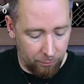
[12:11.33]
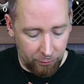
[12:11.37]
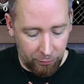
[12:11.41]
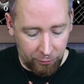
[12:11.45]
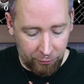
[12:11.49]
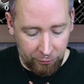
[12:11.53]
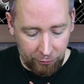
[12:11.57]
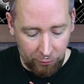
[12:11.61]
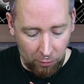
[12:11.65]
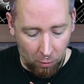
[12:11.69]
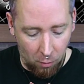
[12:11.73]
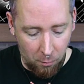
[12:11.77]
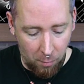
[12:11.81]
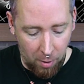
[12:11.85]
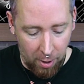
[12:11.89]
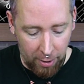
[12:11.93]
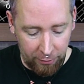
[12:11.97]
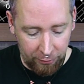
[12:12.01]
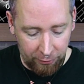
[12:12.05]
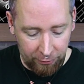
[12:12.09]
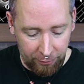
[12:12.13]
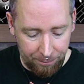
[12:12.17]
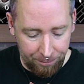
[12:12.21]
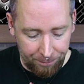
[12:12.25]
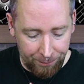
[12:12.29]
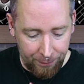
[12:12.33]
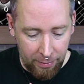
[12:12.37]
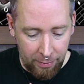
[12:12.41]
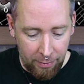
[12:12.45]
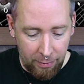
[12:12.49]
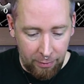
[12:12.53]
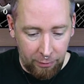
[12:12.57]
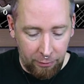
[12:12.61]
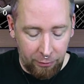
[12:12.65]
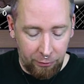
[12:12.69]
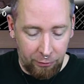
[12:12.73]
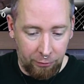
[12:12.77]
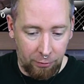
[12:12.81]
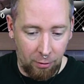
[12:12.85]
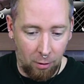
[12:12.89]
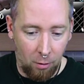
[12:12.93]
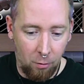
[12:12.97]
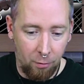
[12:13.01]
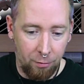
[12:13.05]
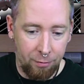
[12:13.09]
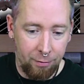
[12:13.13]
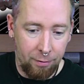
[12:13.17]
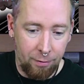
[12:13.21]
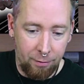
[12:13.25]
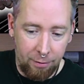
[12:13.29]
so much.
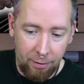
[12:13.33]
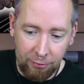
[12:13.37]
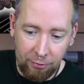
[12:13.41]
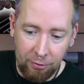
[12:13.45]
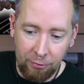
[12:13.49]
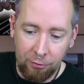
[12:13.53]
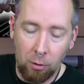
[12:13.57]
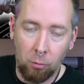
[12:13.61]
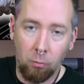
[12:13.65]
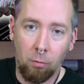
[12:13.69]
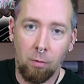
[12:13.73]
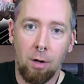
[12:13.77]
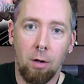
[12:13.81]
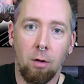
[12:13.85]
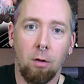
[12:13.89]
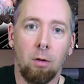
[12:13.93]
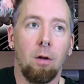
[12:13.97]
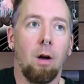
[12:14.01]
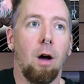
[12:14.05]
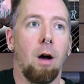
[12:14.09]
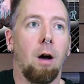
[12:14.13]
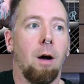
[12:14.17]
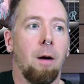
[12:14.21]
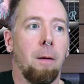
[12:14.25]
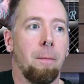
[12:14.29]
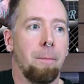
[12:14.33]
So this is a real